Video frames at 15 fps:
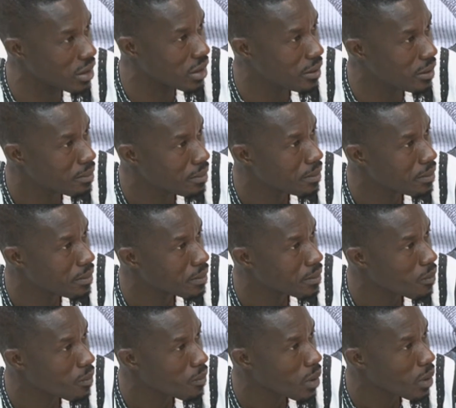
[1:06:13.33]
I think it's Article
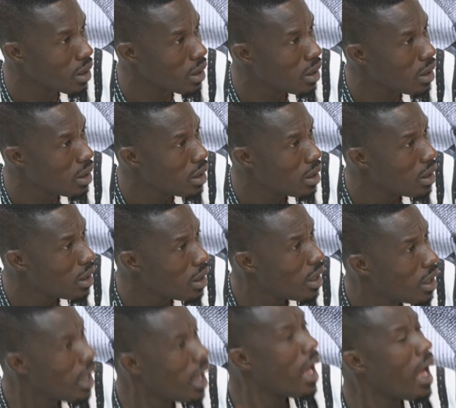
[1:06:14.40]
182 or something like
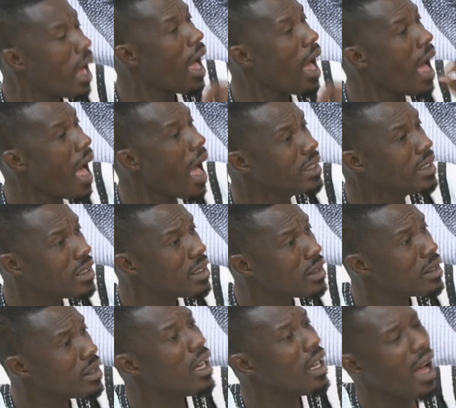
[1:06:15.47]
that. All international
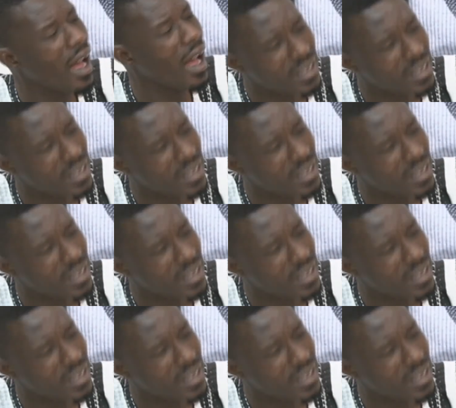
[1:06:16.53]
transactions